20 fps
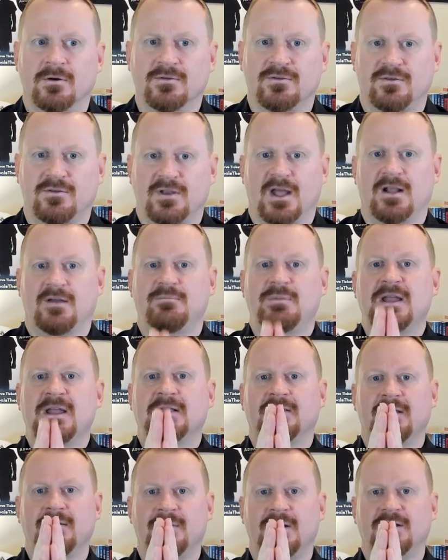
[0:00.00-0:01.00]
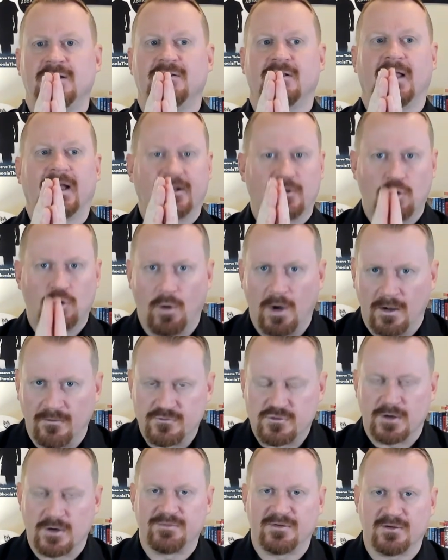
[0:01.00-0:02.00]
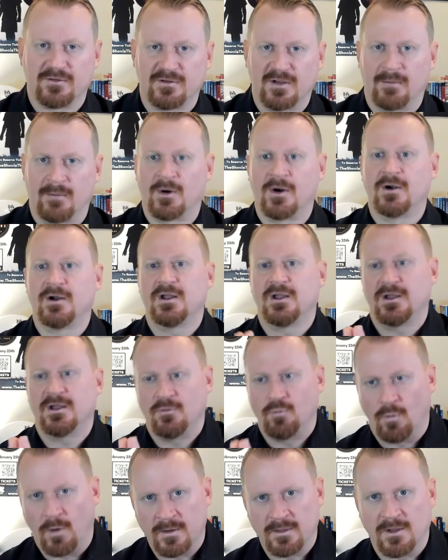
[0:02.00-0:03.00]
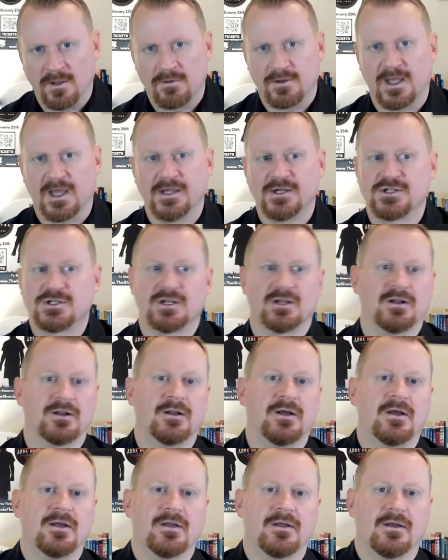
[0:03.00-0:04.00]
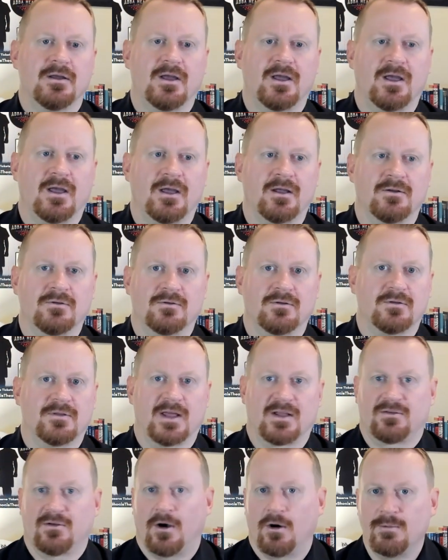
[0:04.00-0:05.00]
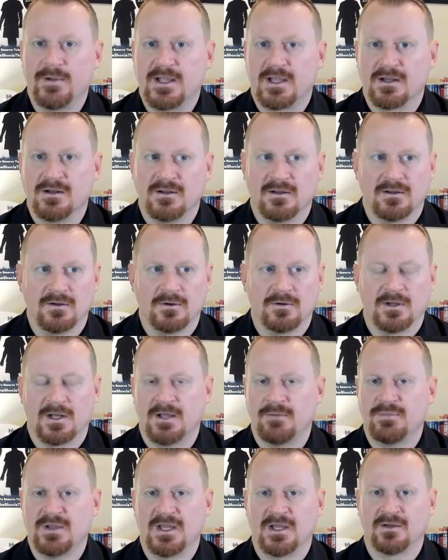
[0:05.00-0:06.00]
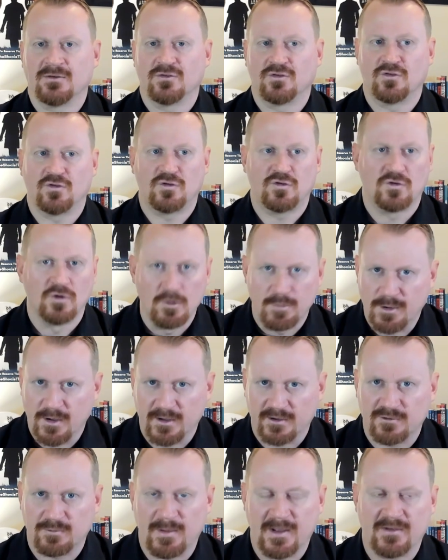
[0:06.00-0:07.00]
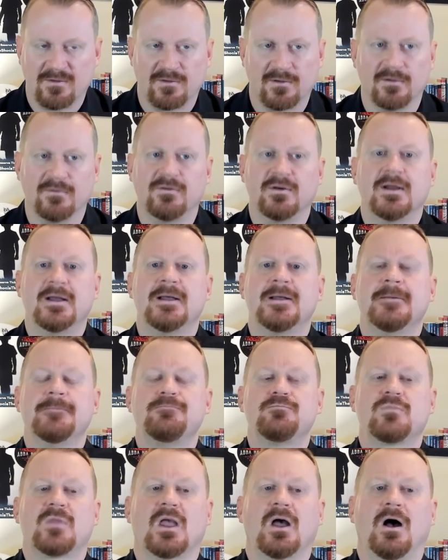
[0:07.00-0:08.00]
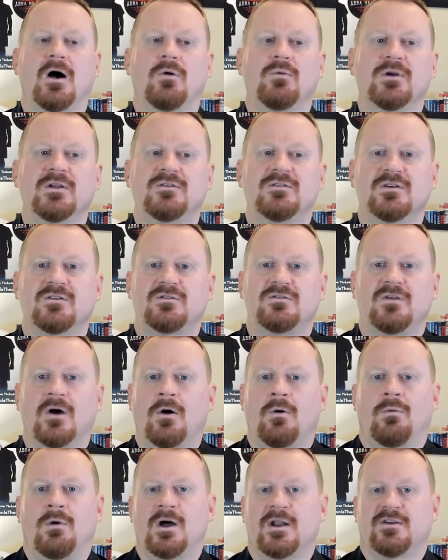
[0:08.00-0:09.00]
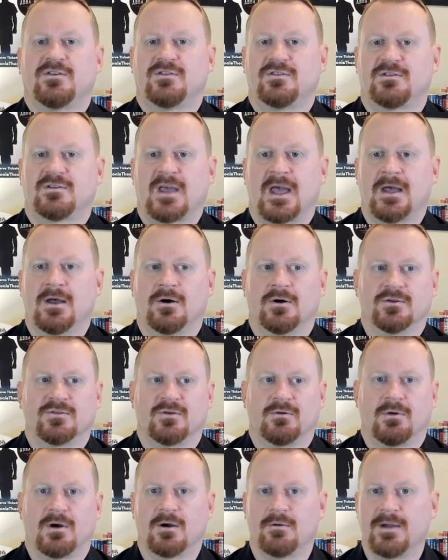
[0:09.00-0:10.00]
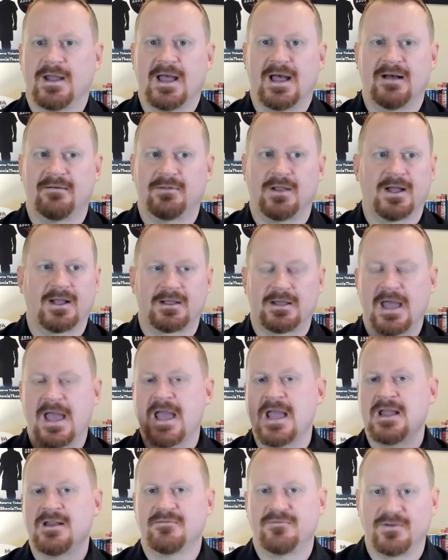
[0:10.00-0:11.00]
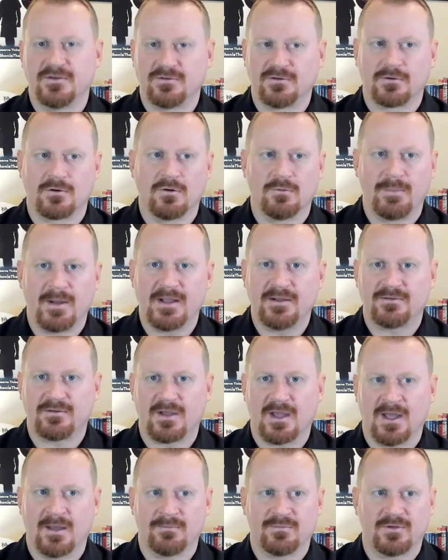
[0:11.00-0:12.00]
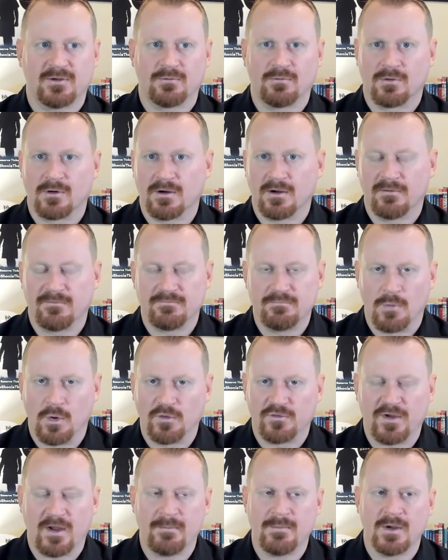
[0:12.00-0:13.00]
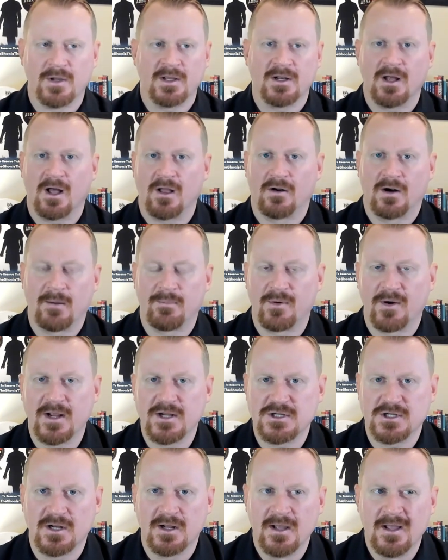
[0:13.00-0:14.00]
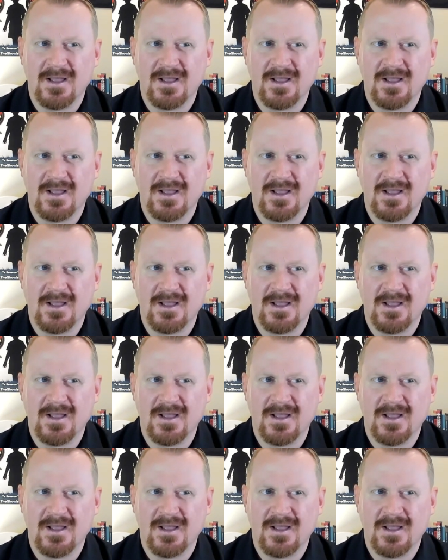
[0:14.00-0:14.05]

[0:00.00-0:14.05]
instead of being limited to like 12 trips a summer in one location, and that's all we can do, and it being super expensive, we just don't want to scale to where we have like 8 physical base camps and we're a multi-million-dollar operation.